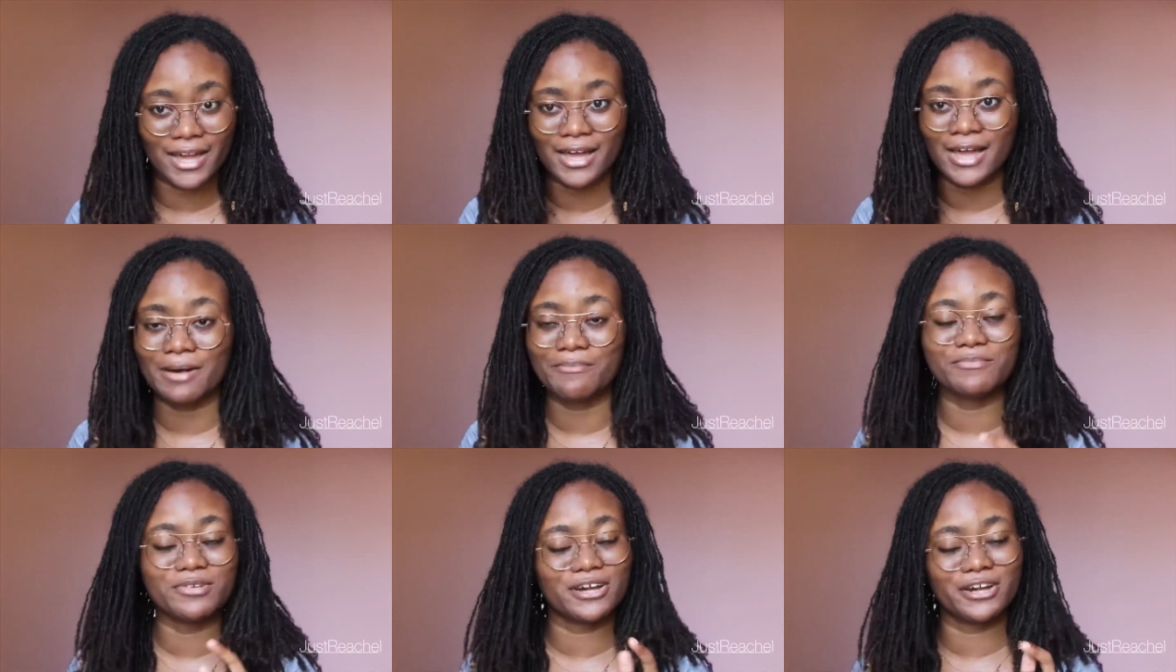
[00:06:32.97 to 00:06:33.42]

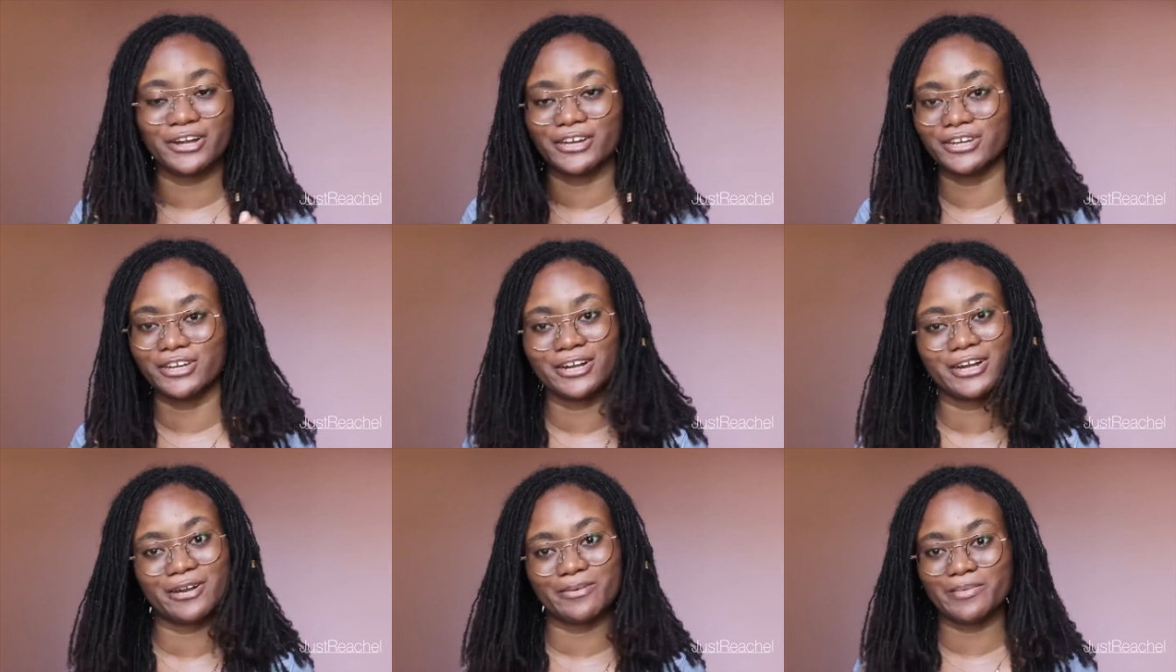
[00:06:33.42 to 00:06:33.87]
I'm not gonna
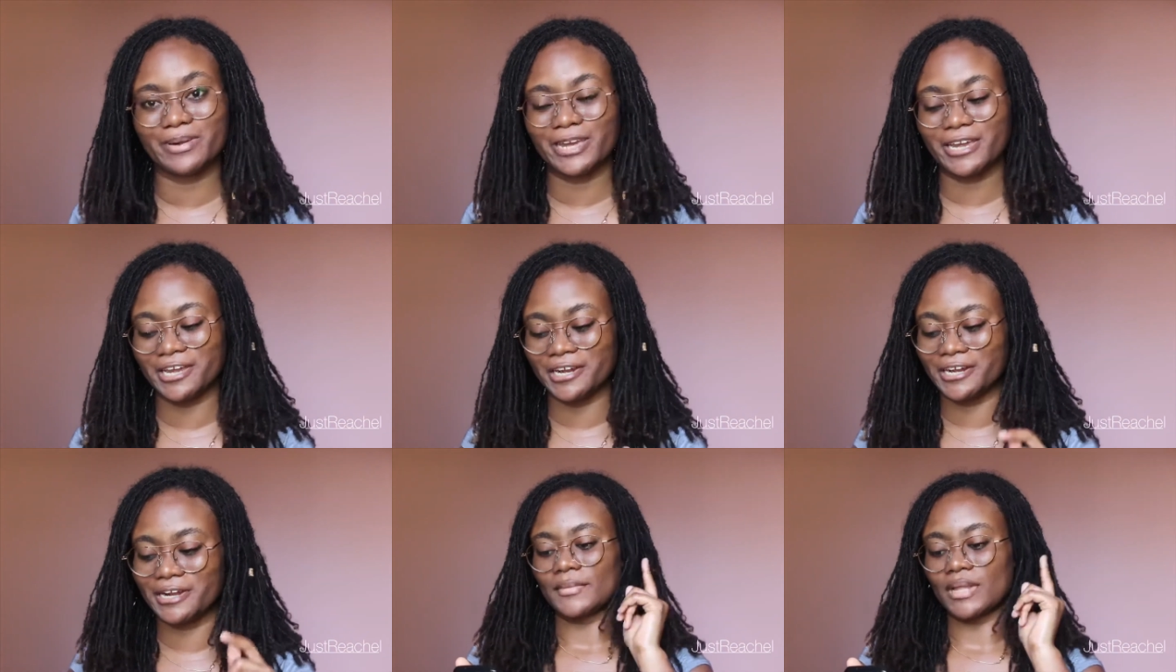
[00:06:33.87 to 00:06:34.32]
cut my
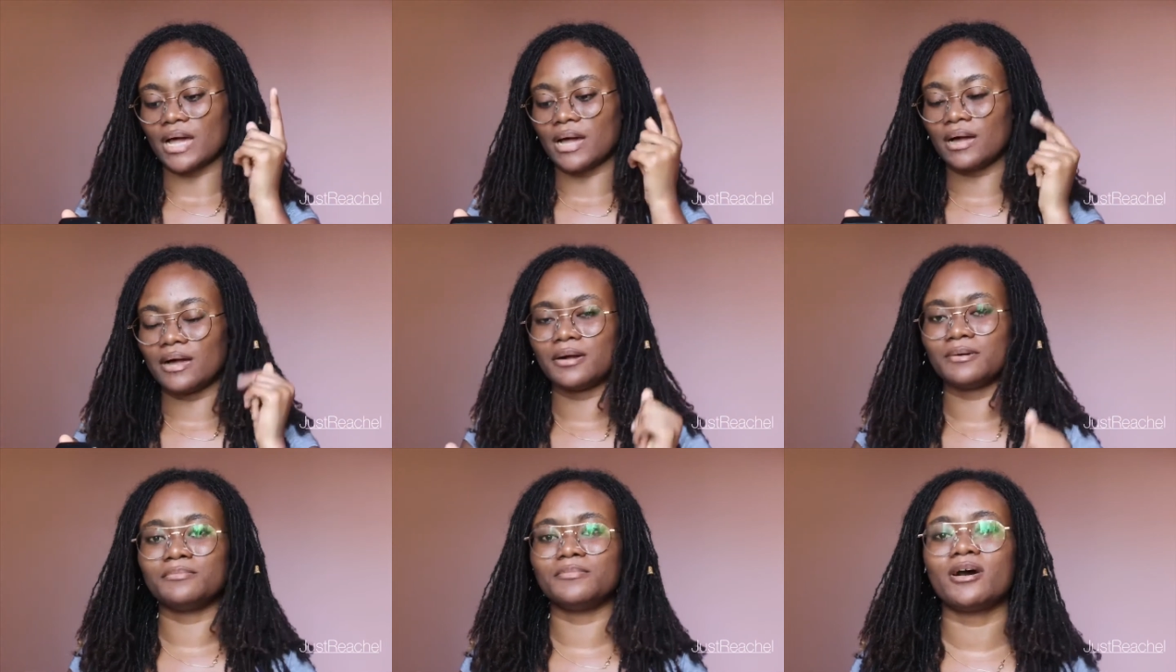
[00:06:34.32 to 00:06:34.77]
hair.
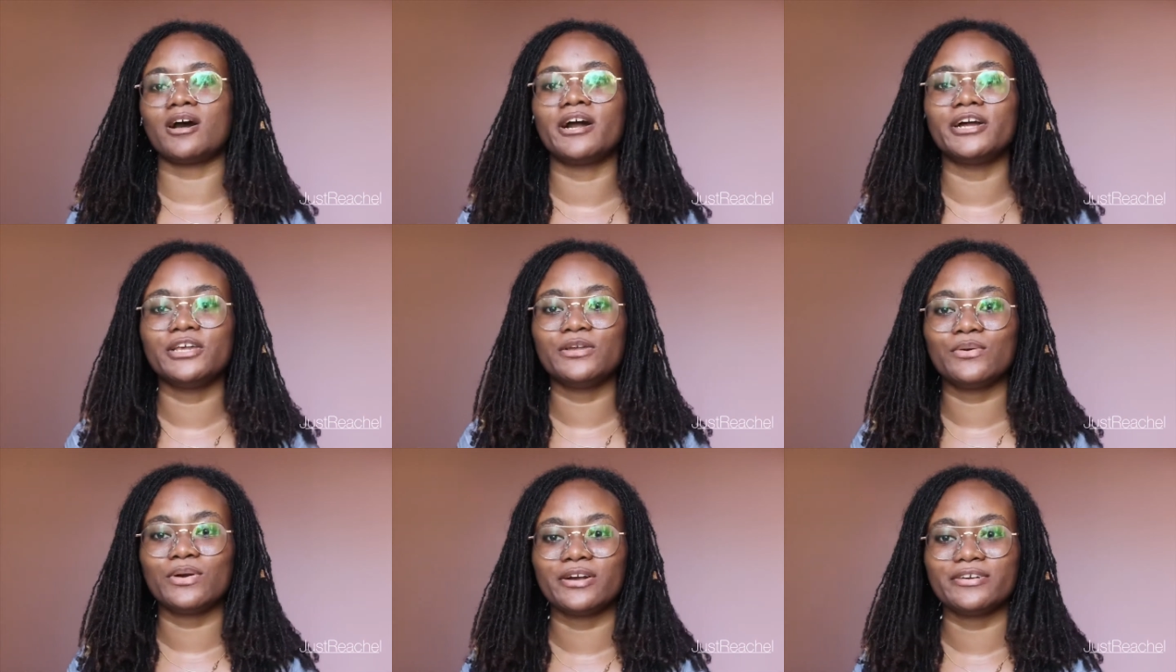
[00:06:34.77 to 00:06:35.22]
Are
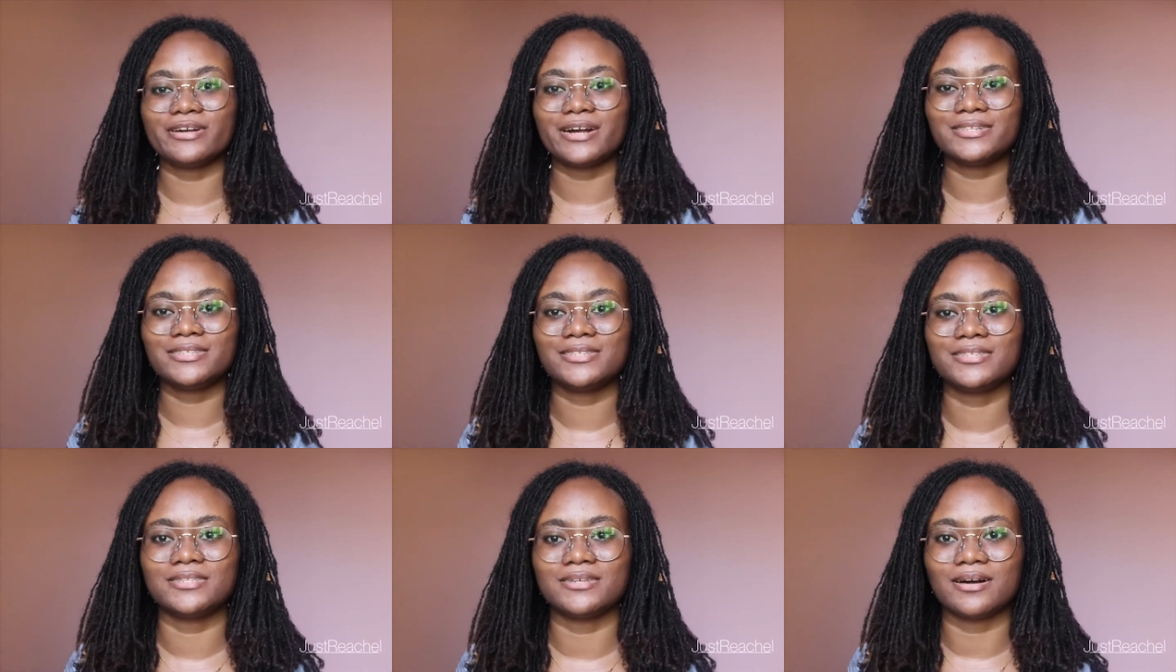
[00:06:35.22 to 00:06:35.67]
you a
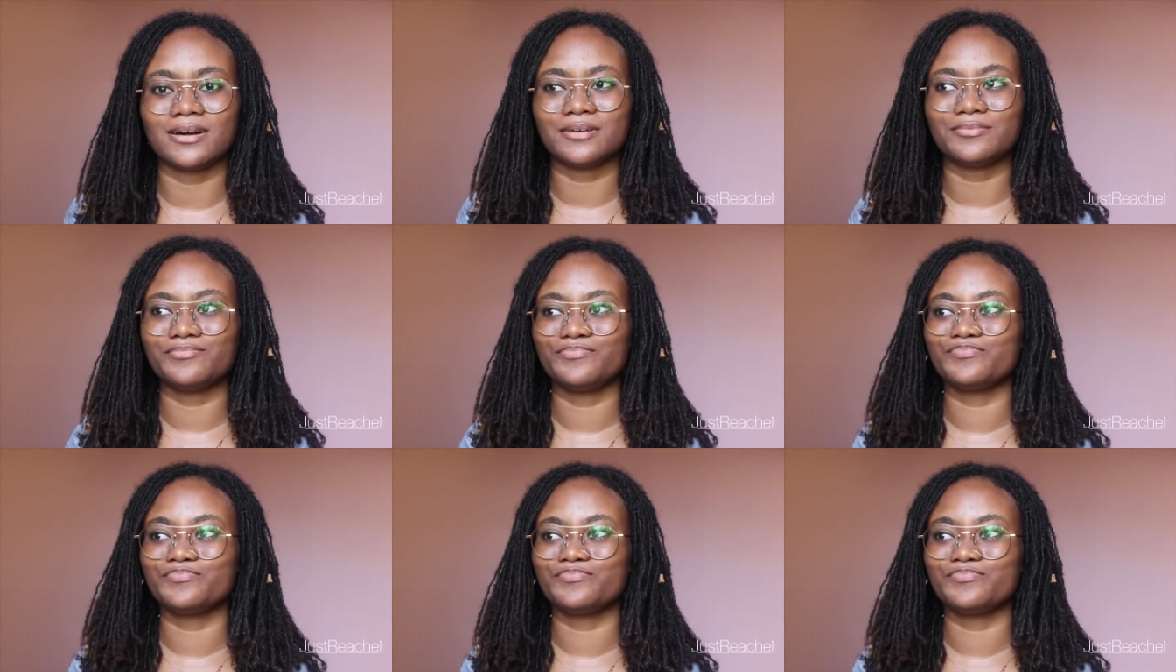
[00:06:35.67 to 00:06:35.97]
Rasta?